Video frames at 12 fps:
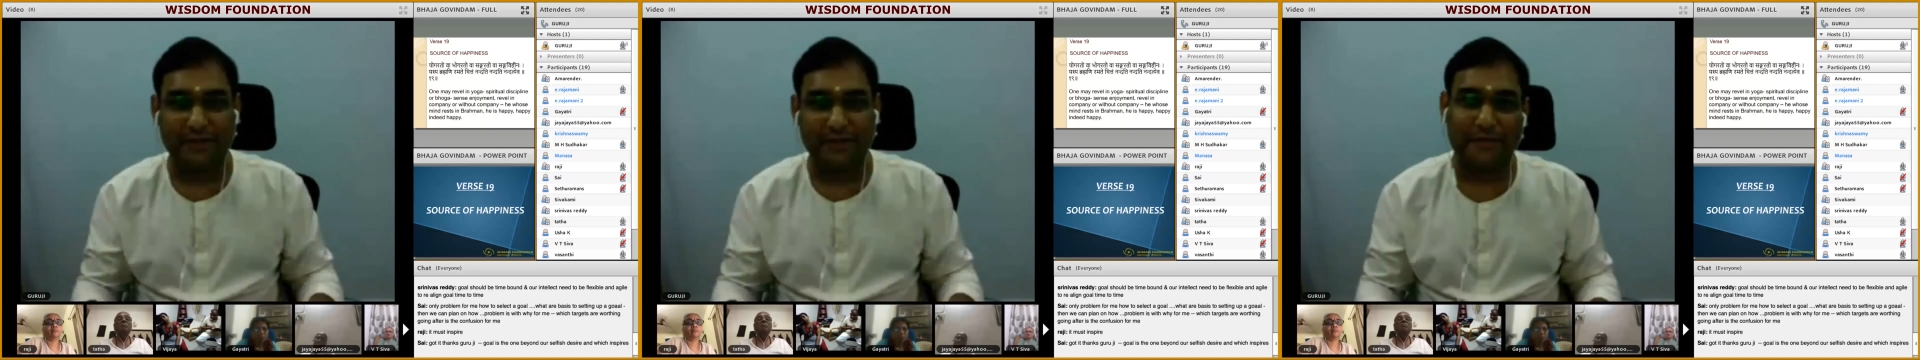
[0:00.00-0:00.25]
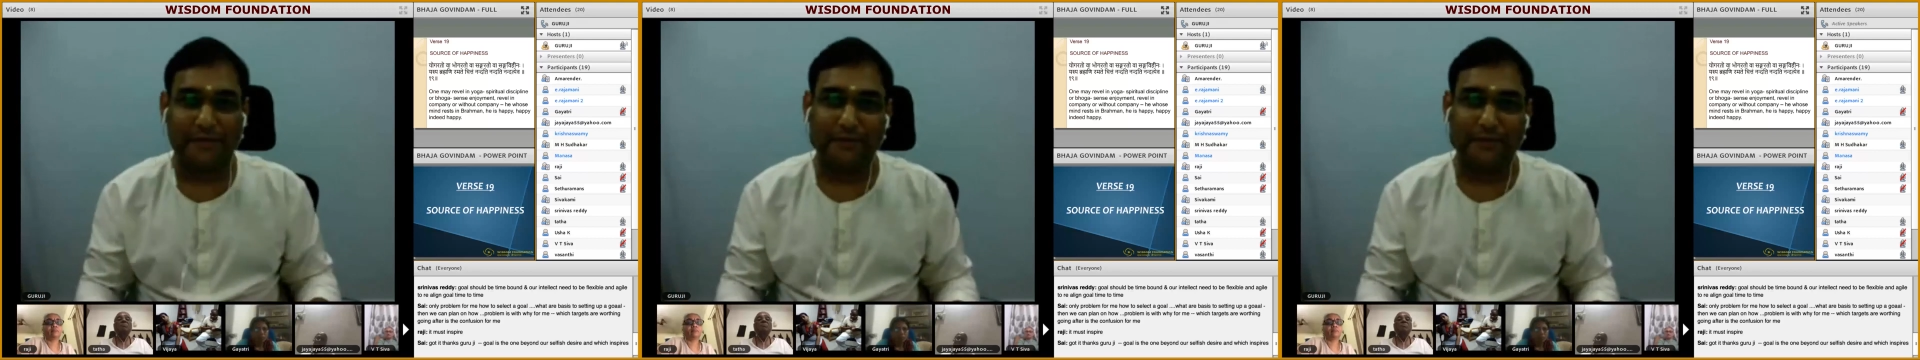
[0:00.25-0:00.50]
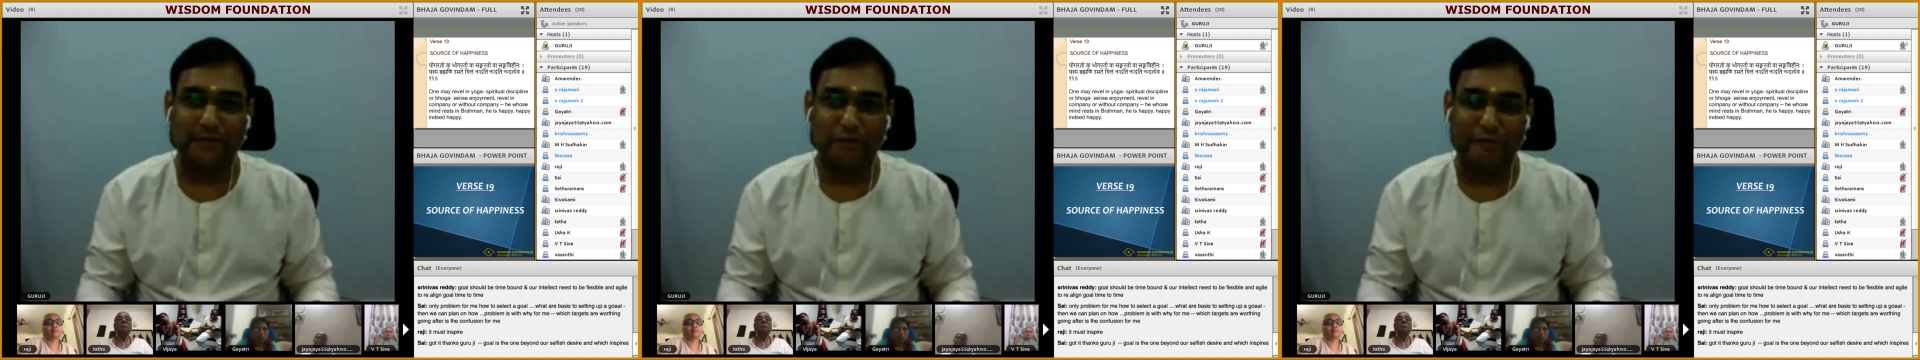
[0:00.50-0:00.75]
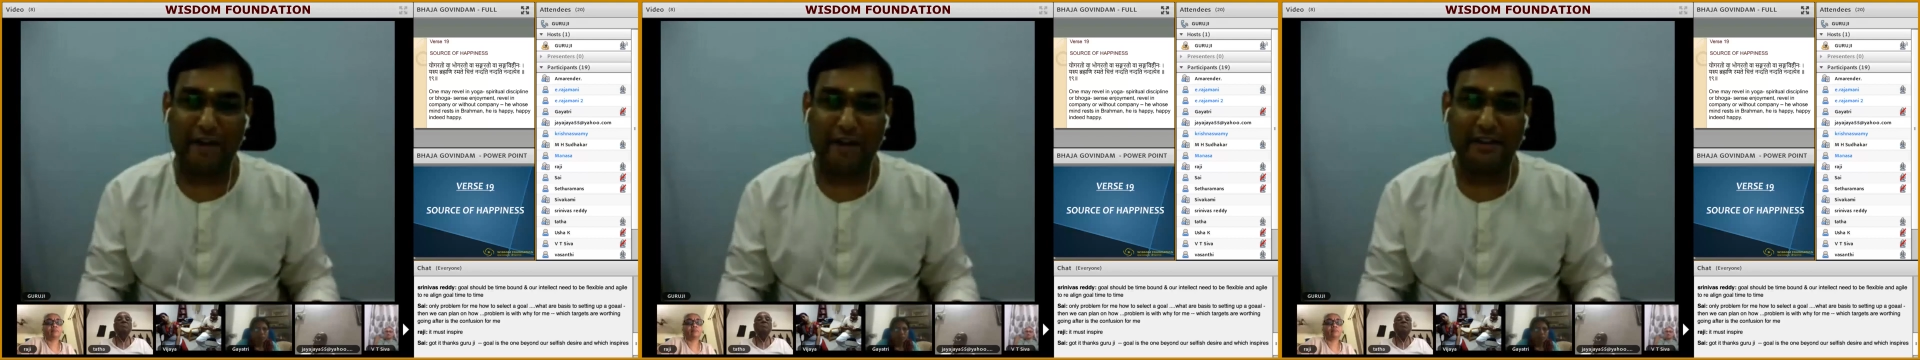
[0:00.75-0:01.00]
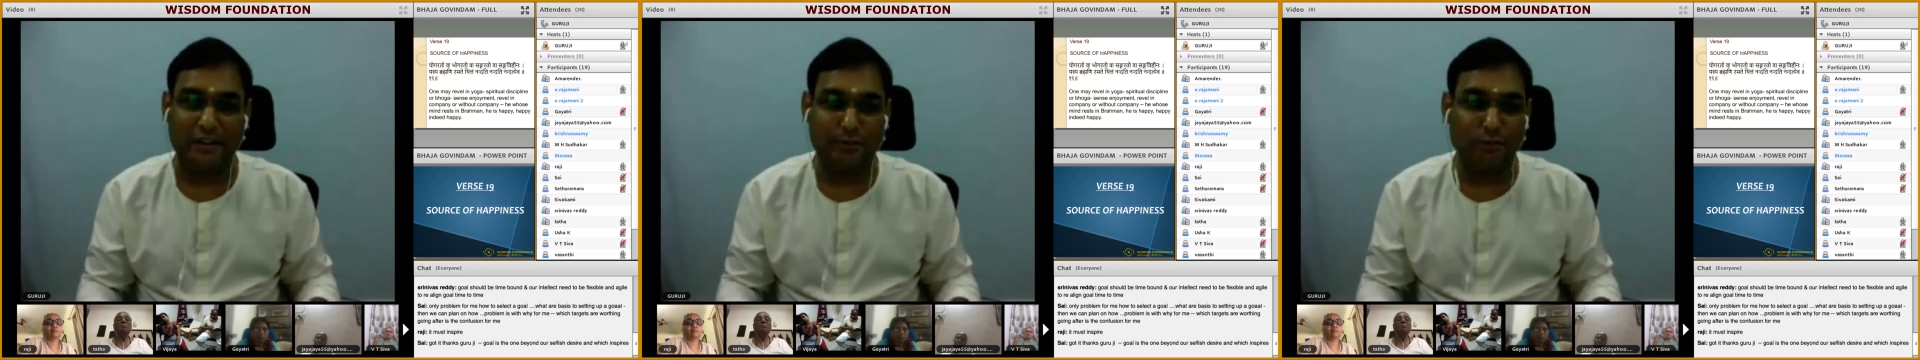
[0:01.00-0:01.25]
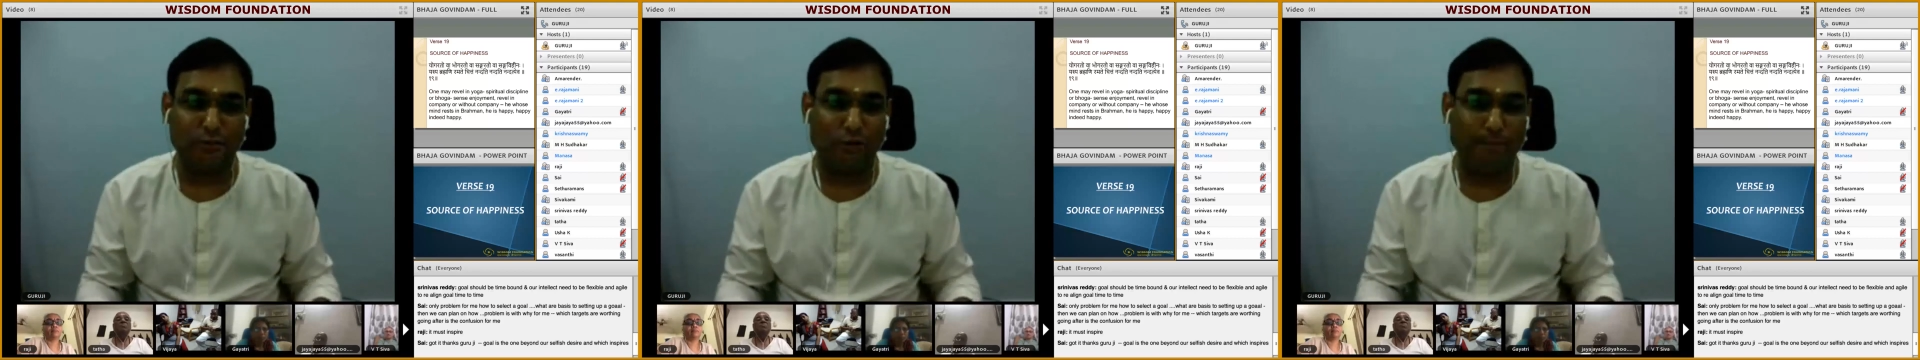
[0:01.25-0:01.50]
You find this more
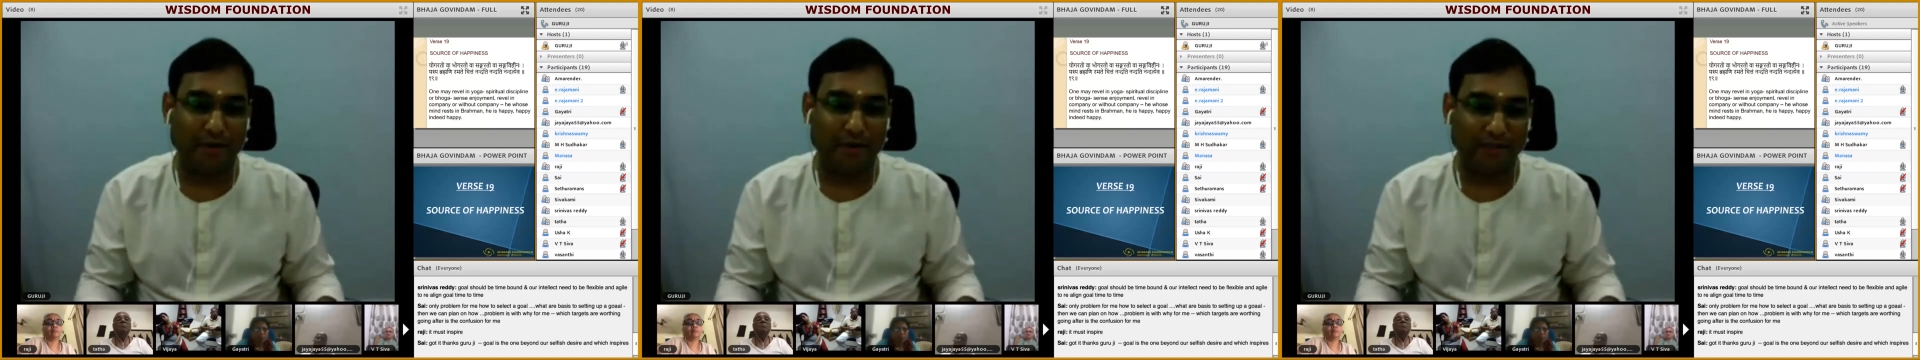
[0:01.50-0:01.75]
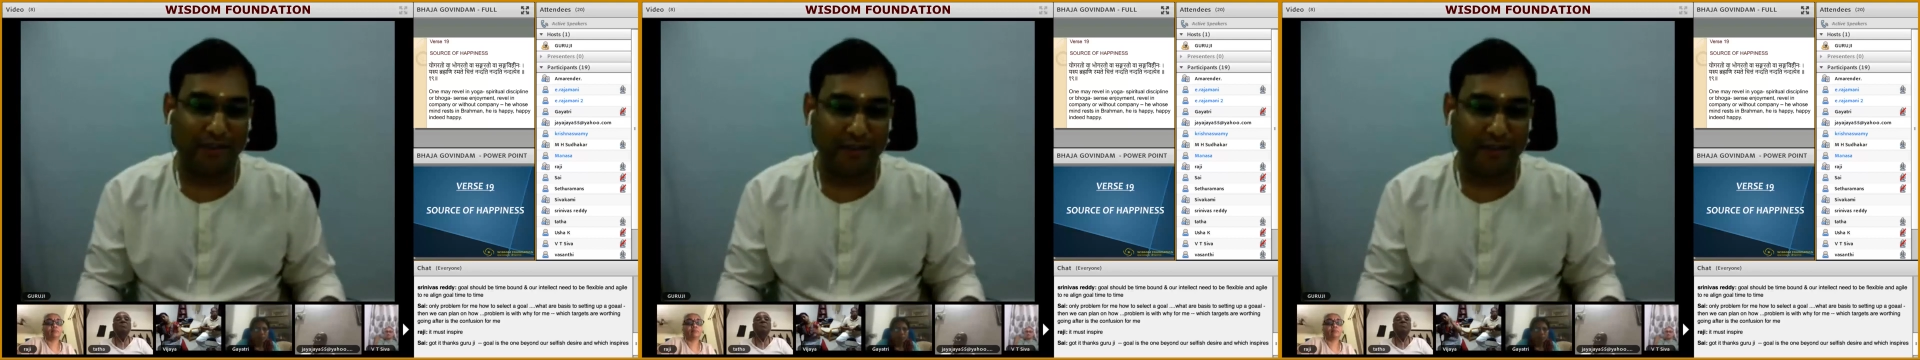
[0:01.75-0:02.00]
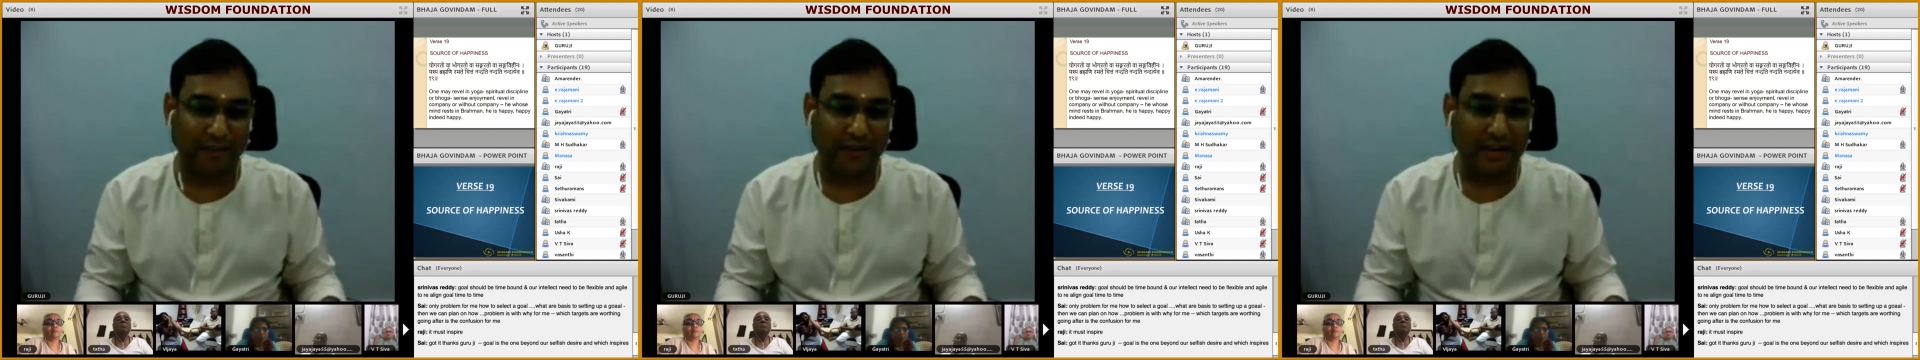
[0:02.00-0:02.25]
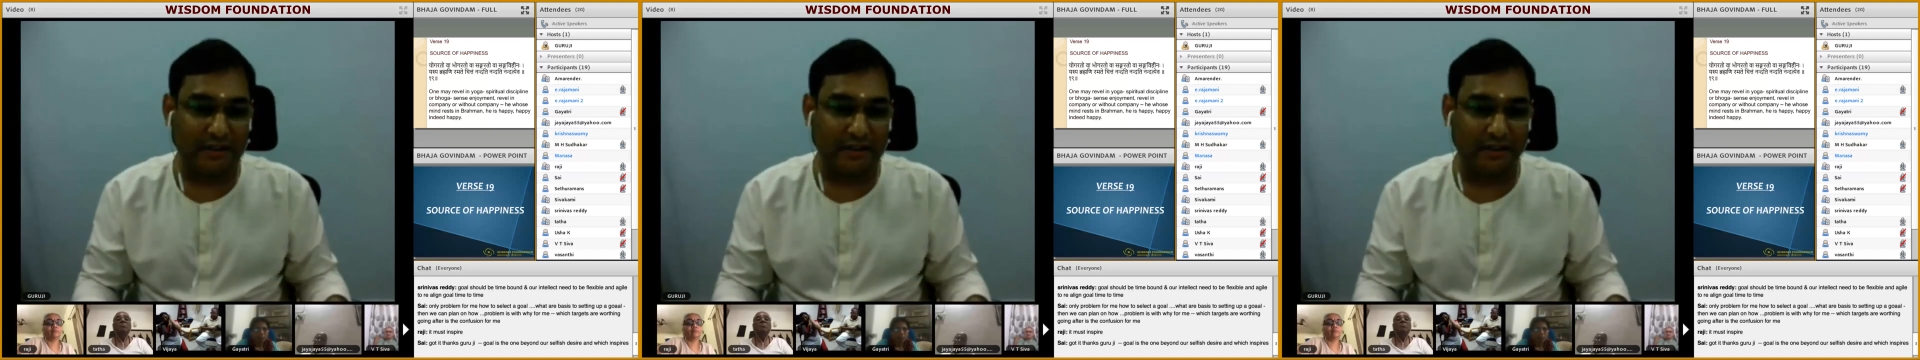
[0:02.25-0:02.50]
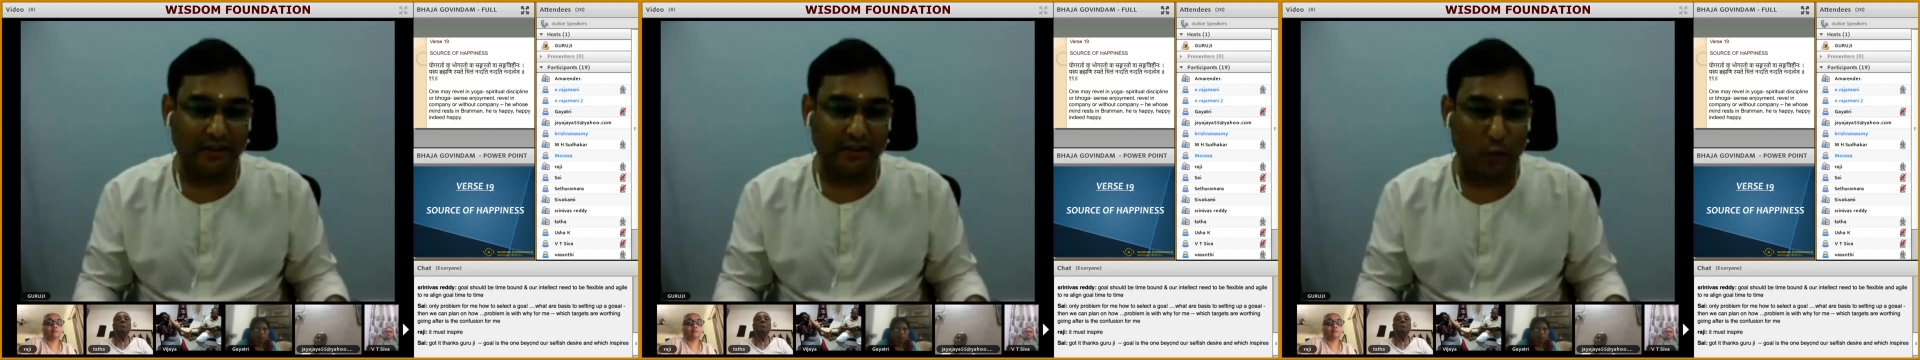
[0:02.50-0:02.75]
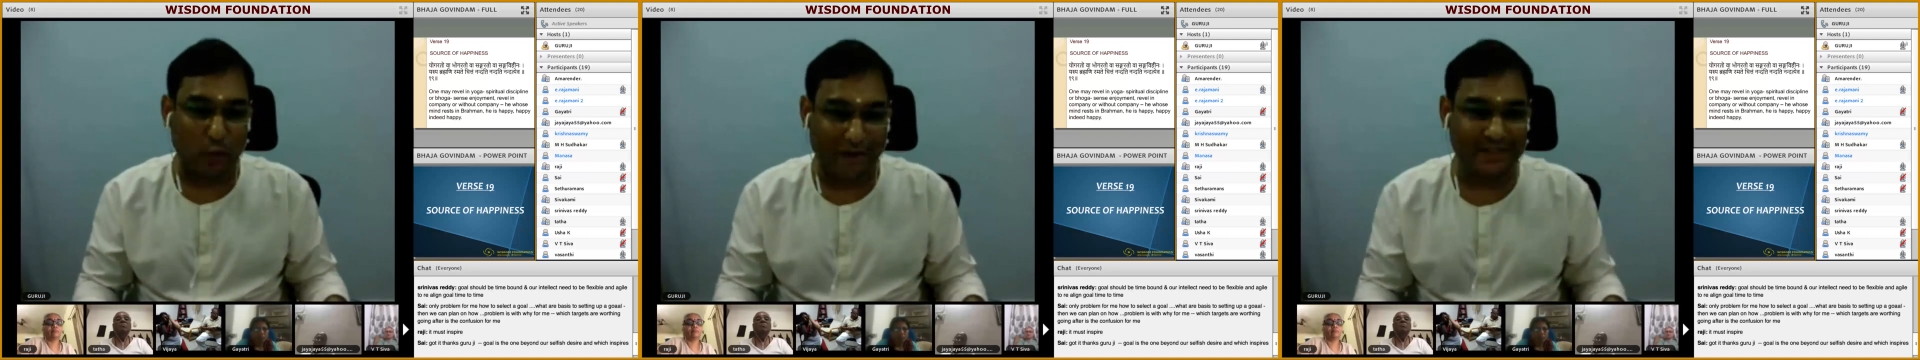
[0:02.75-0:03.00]
prevalent in certain
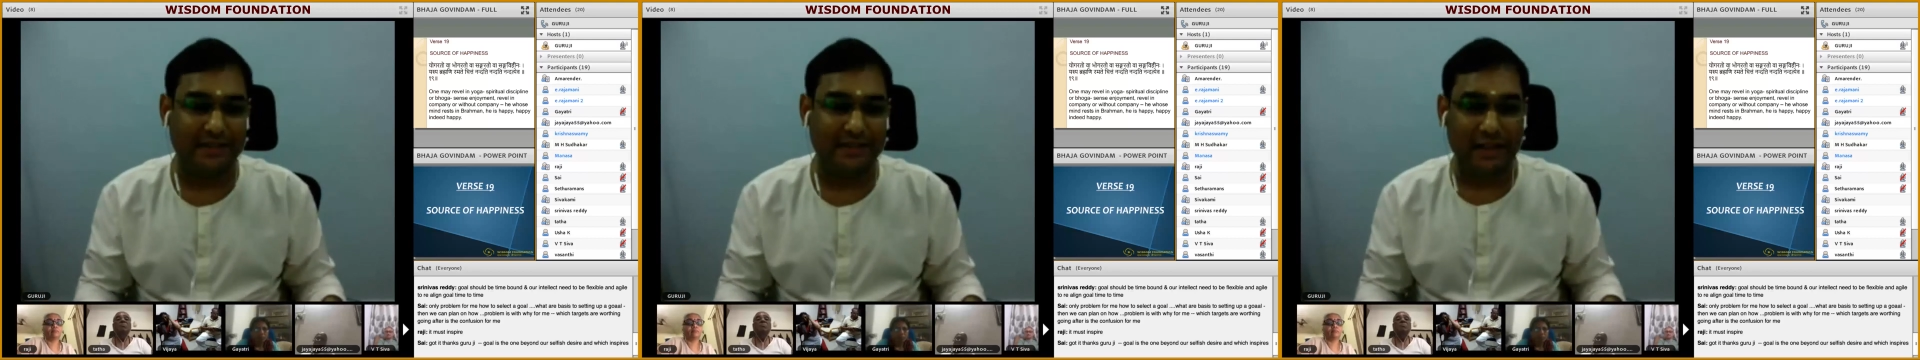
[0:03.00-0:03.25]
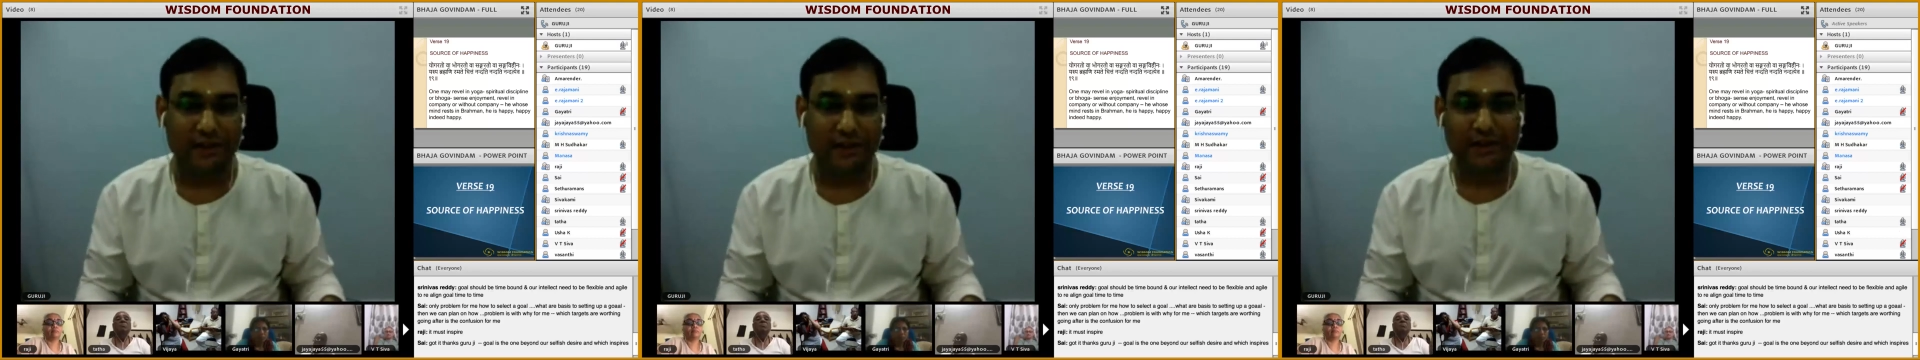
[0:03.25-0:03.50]
Western countries.